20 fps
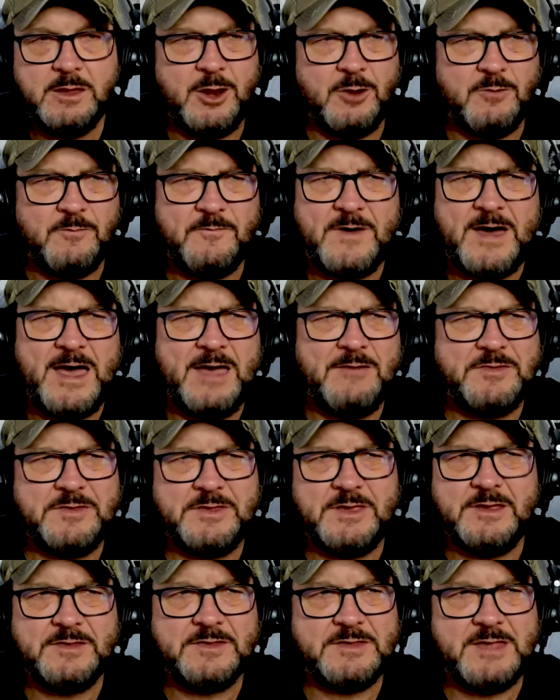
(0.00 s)
5,
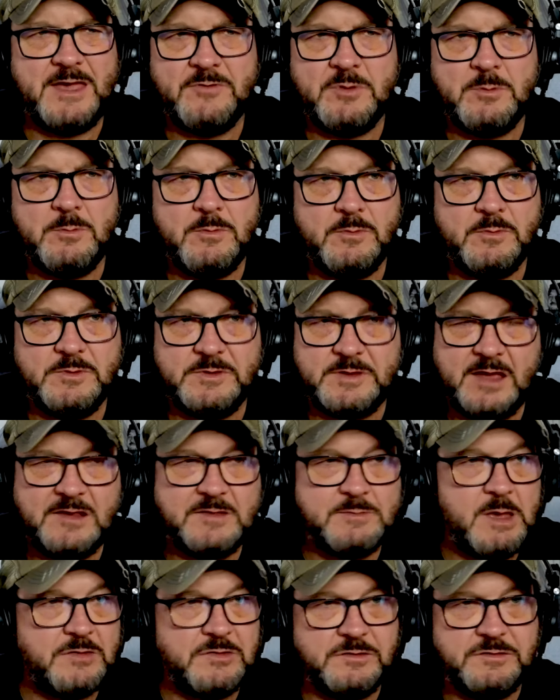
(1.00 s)
6, 7
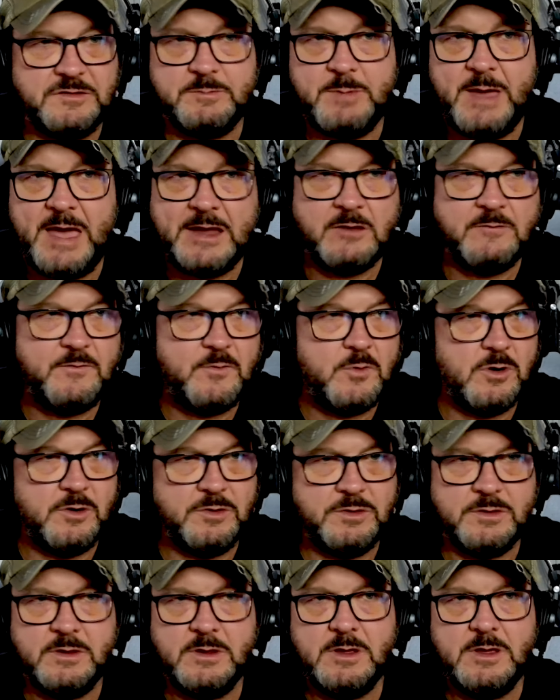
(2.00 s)
text messages back and
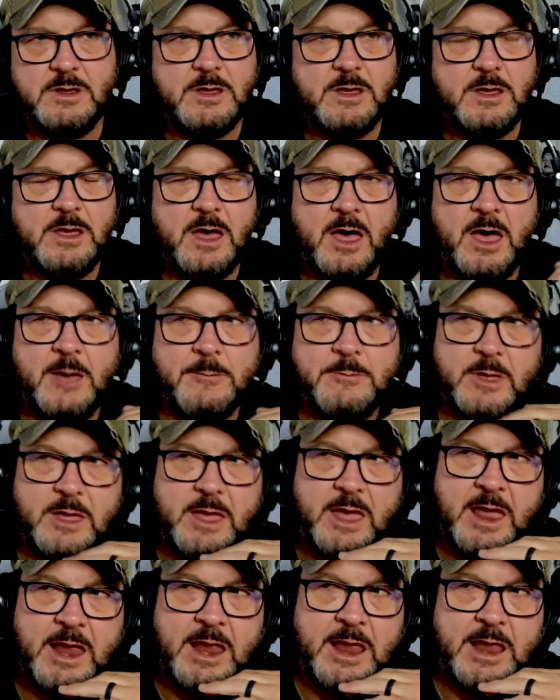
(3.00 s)
forth.
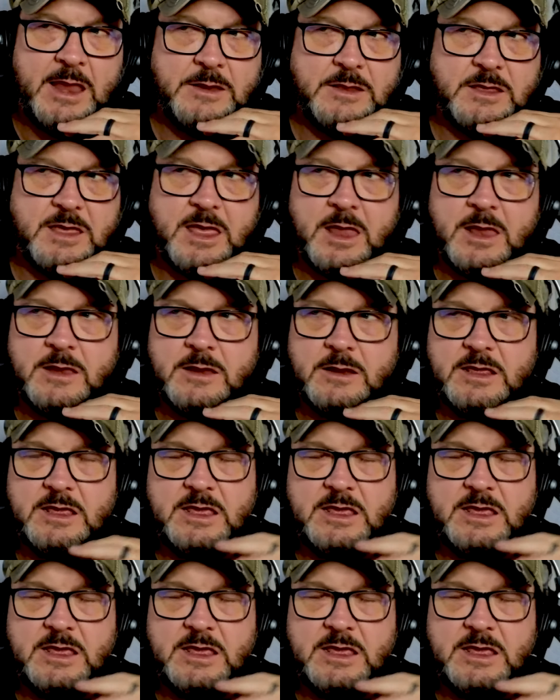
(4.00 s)
and can